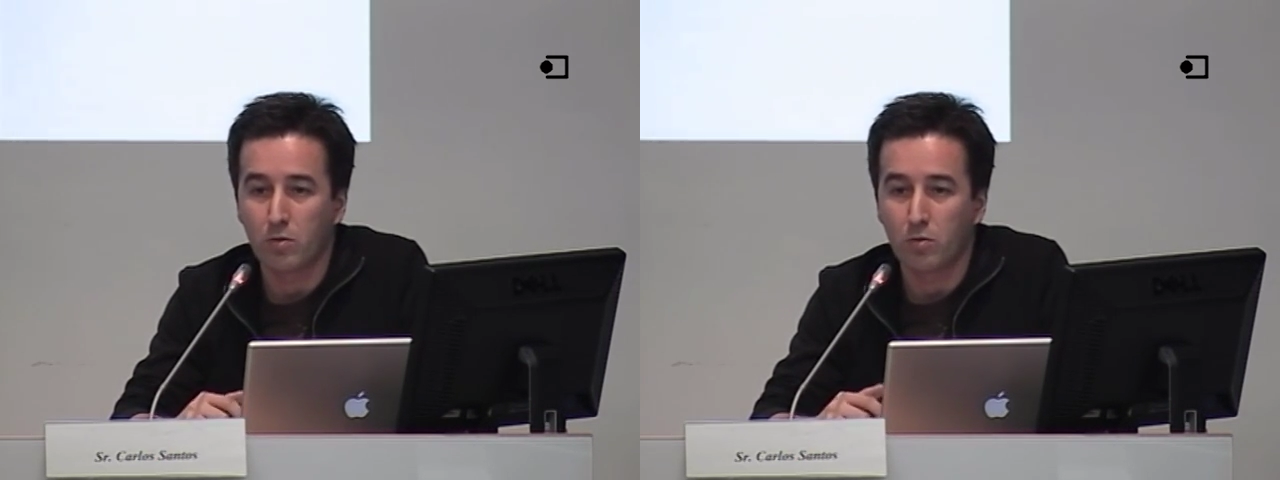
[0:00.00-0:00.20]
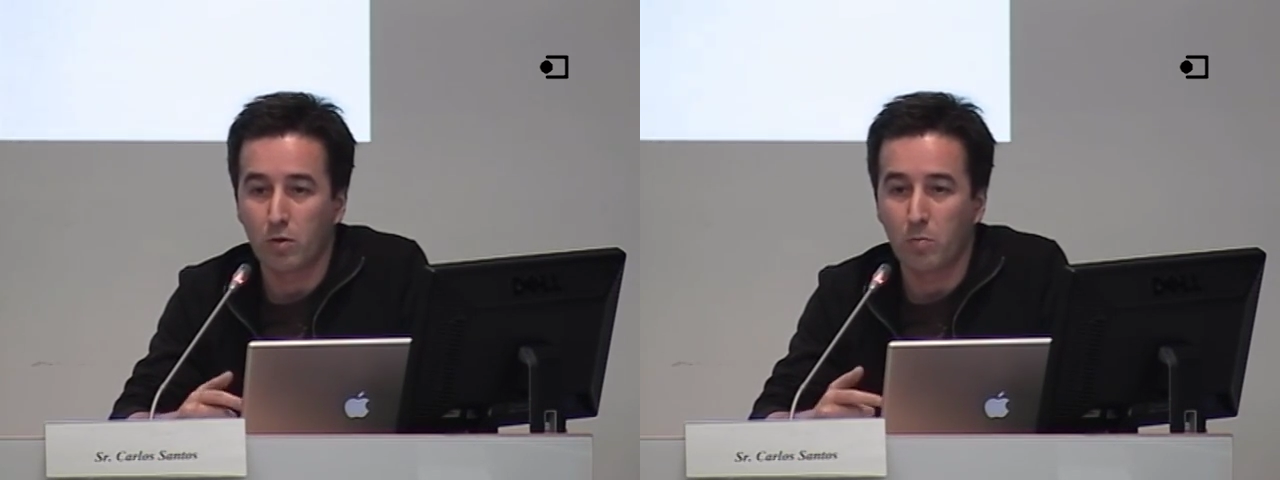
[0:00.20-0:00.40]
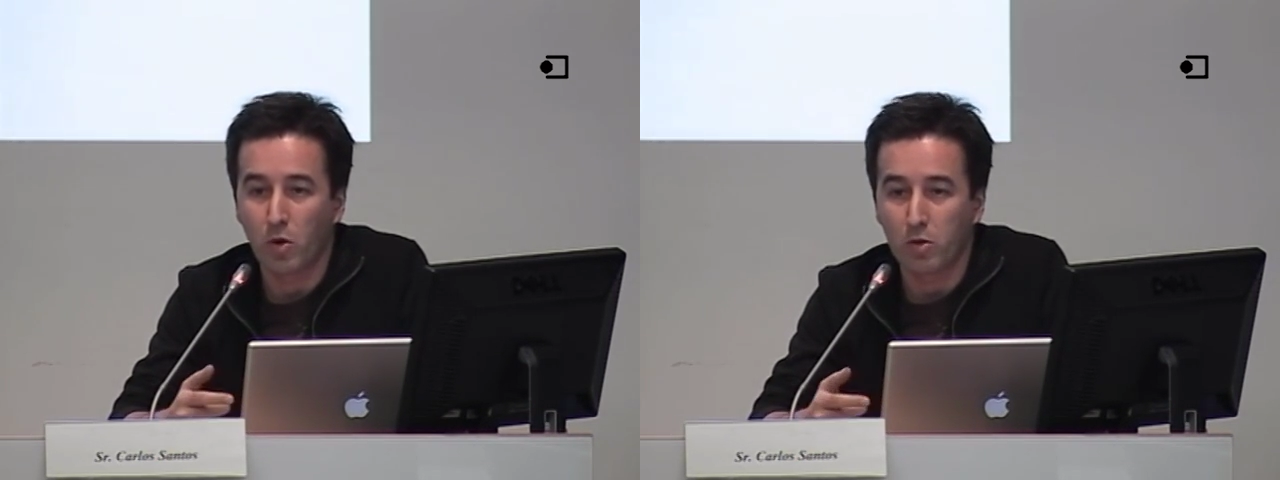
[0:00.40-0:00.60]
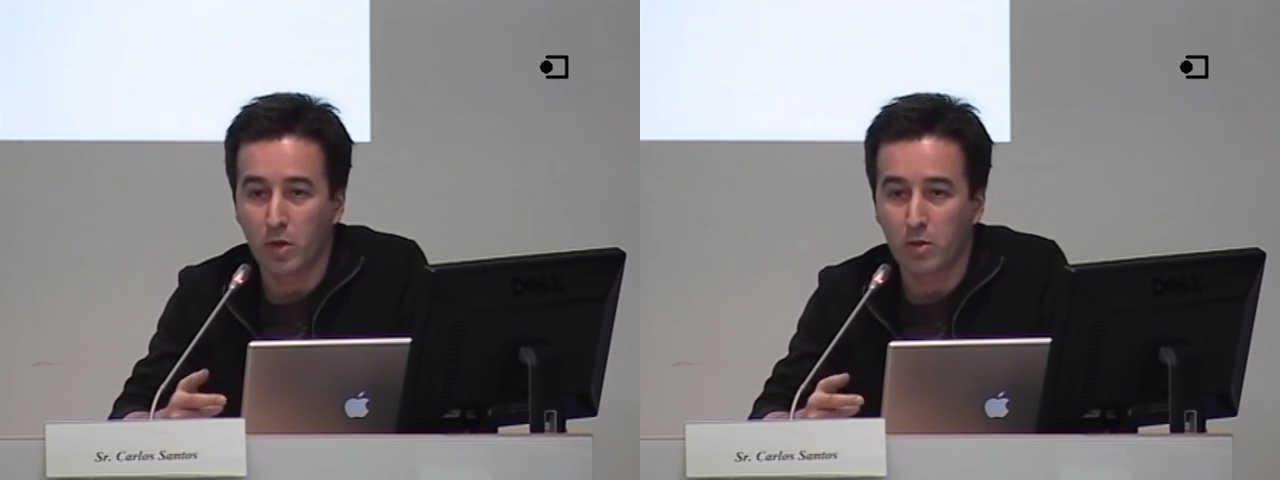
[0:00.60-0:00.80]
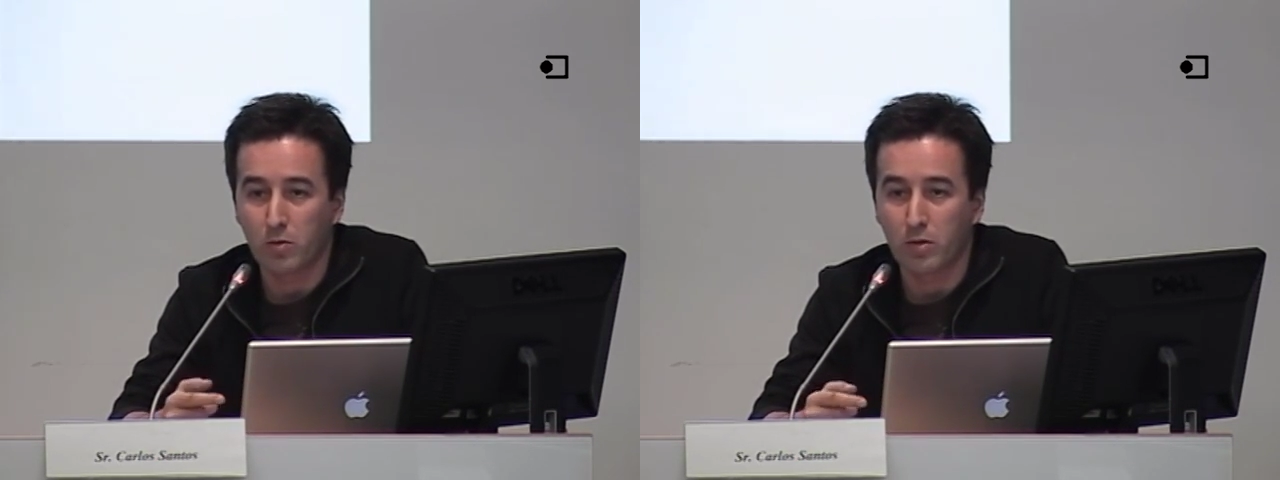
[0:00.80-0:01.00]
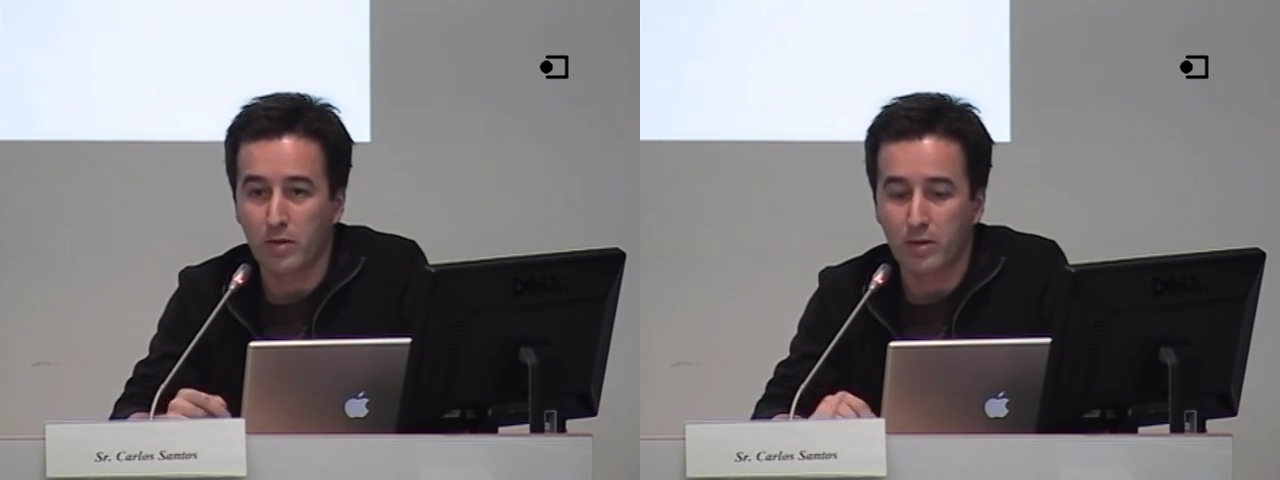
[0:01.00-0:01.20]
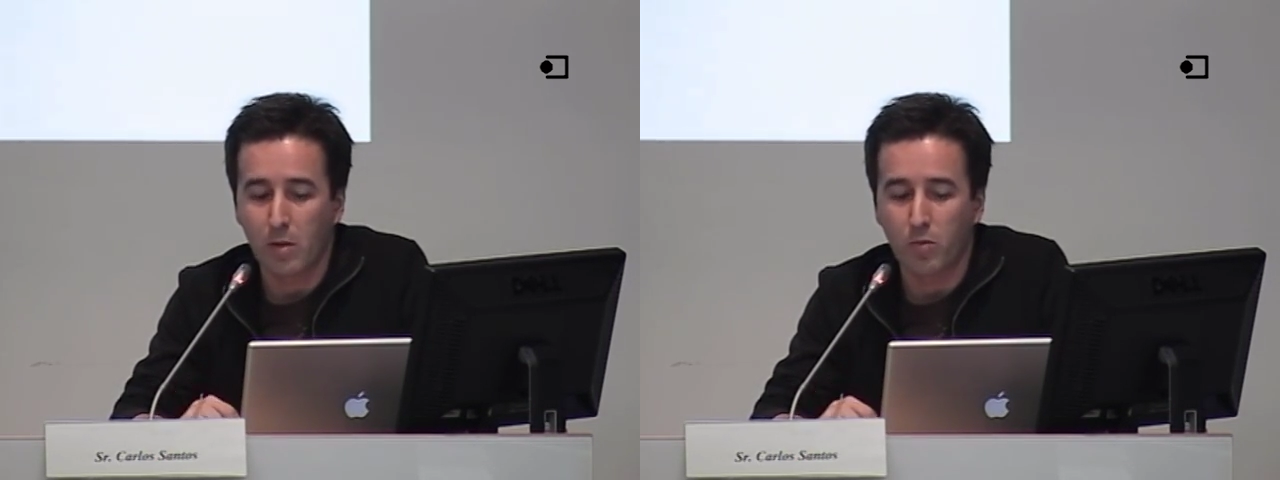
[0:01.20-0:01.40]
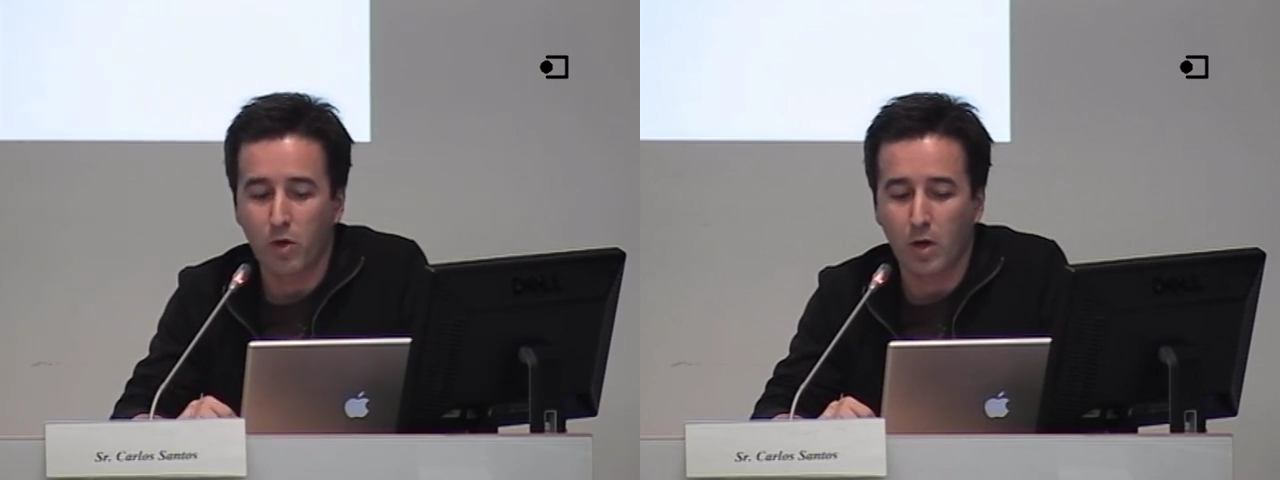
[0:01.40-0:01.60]
to the project, to the
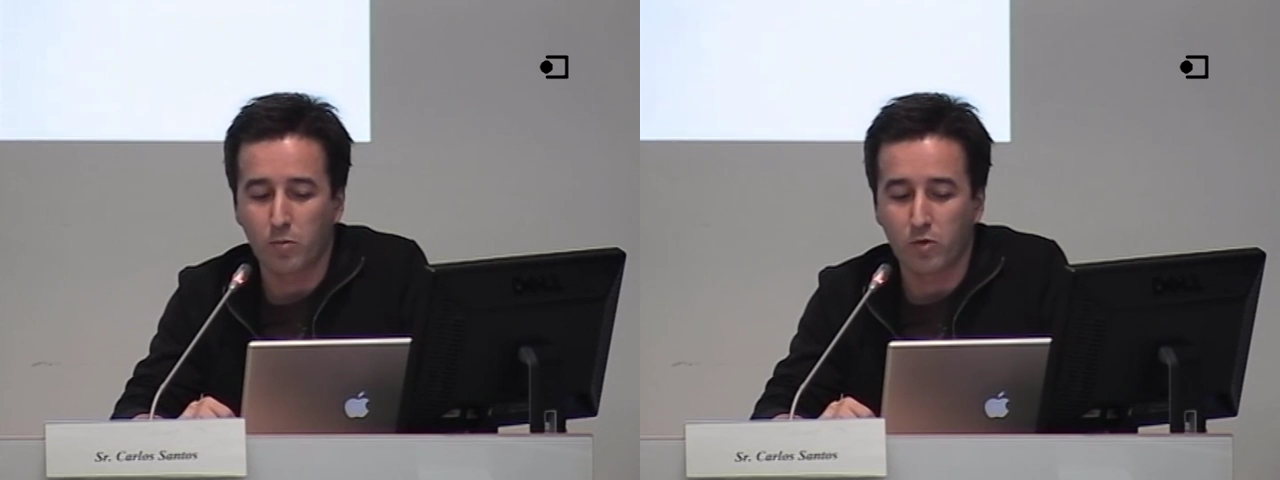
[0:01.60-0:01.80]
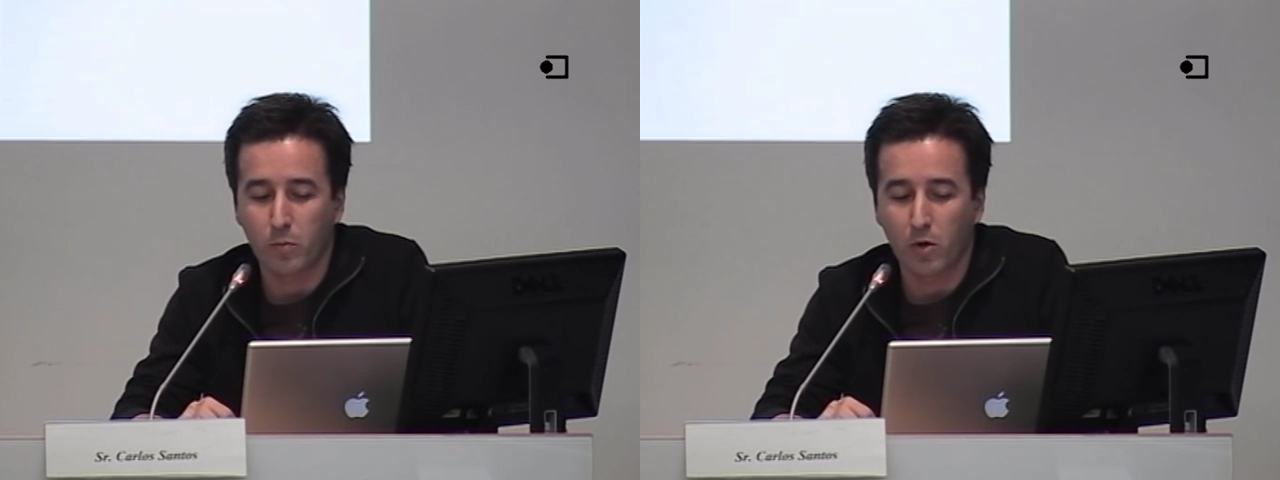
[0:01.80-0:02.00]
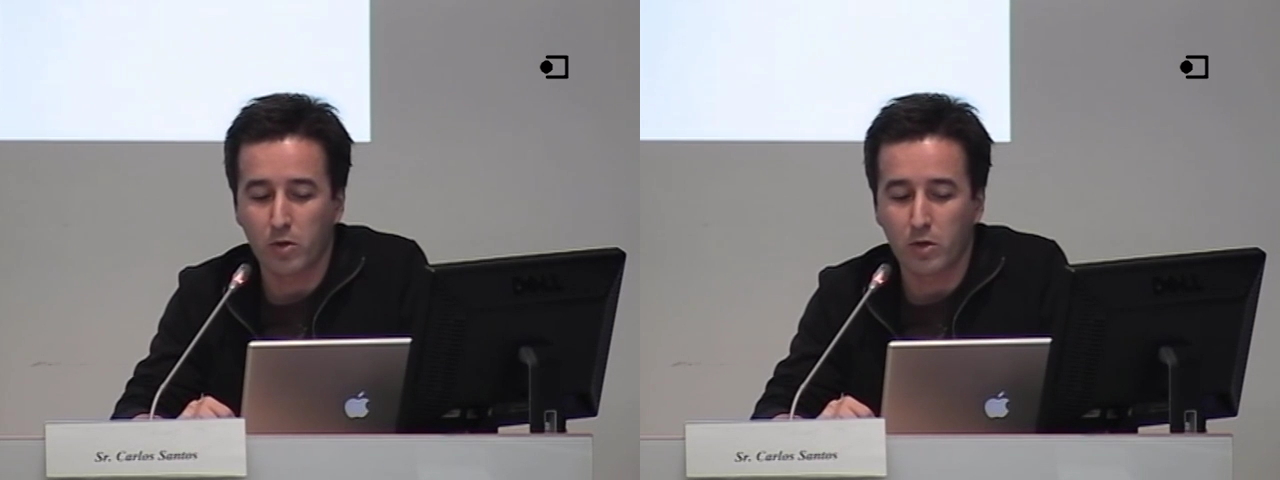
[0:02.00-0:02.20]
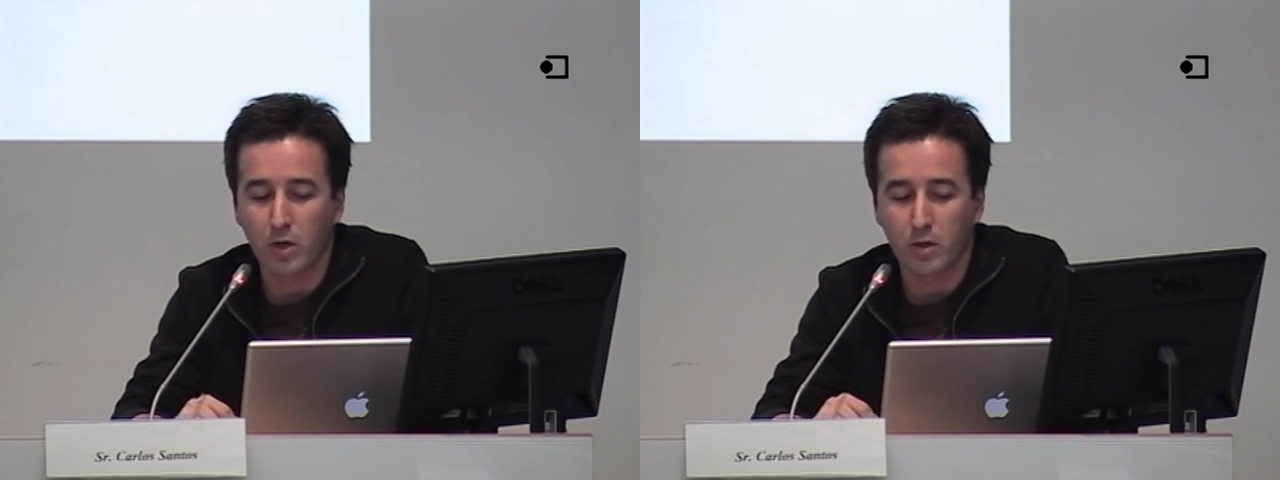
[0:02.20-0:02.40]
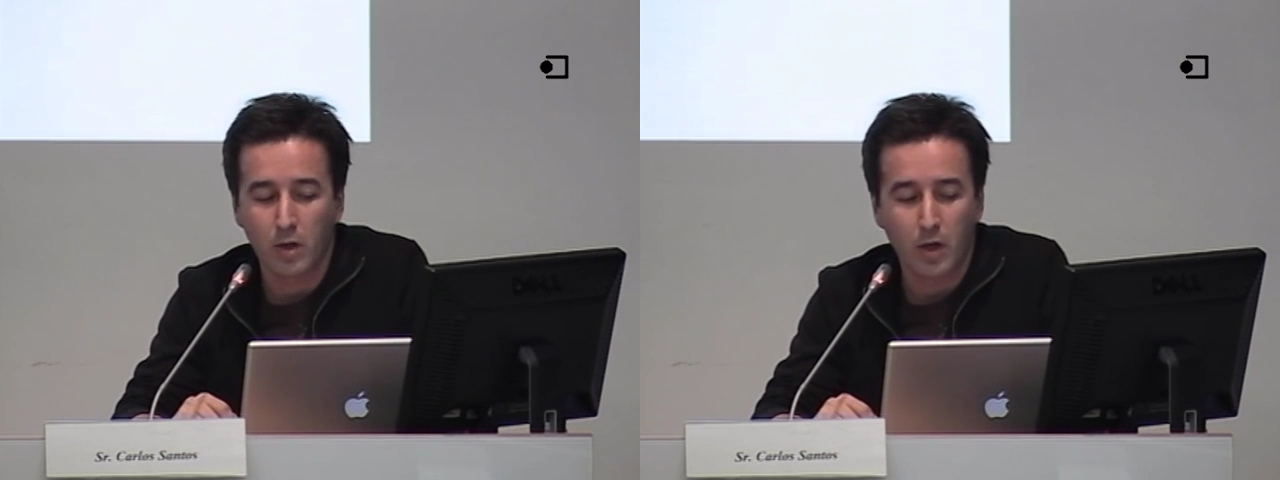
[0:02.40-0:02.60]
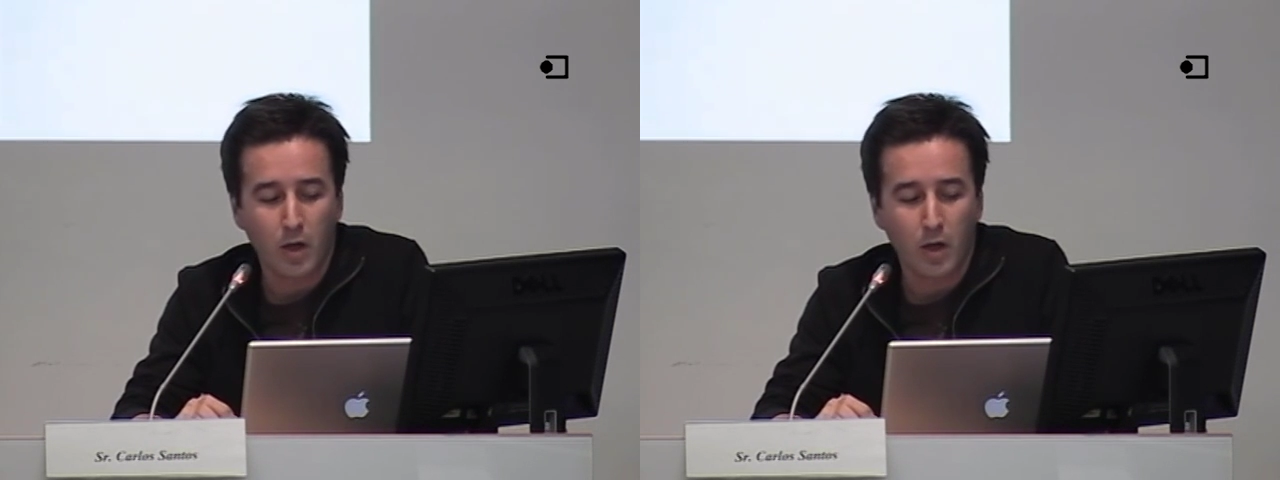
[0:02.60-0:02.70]
SAPO campus project.